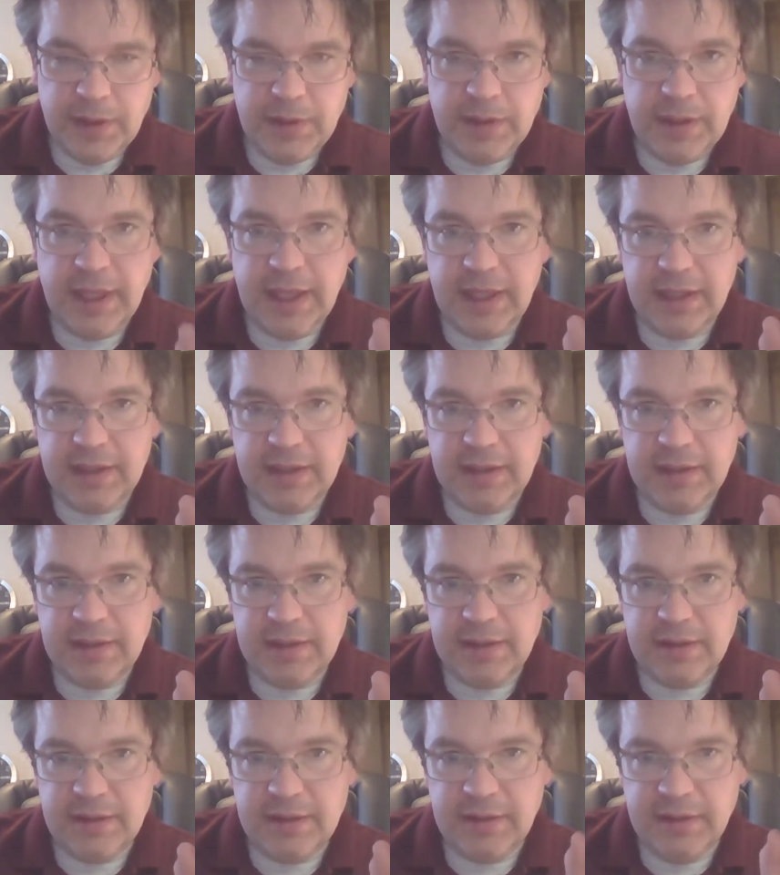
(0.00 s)
that
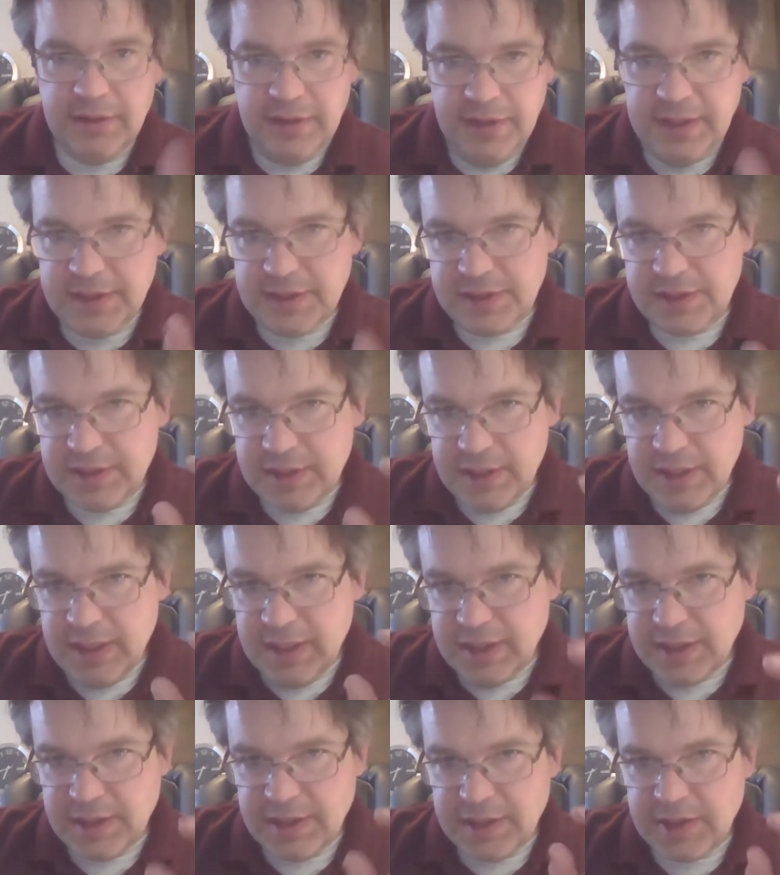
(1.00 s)
this
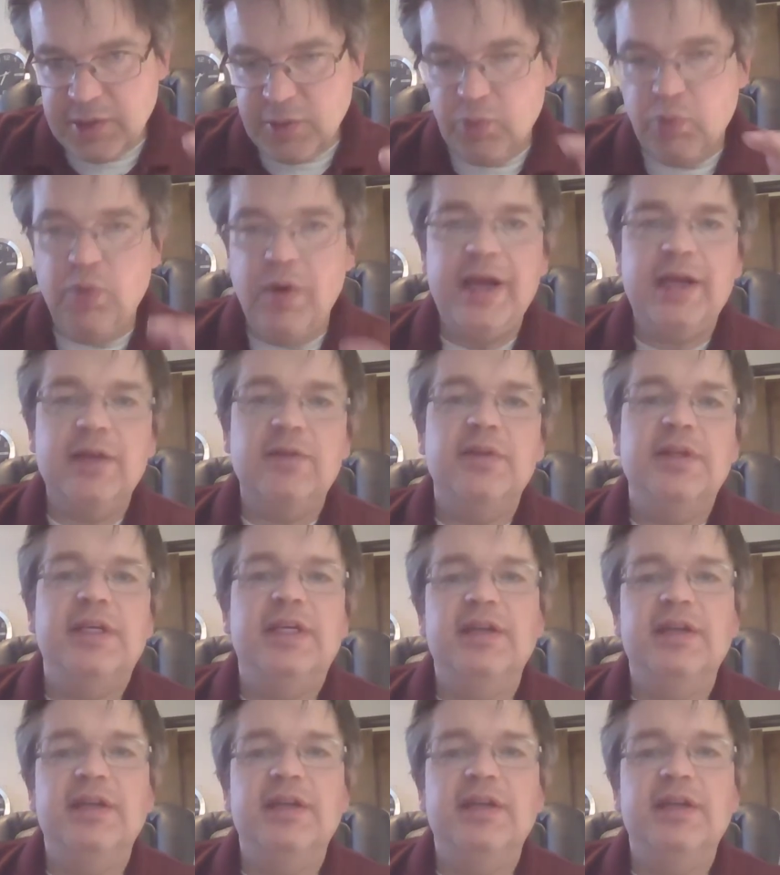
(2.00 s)
is directly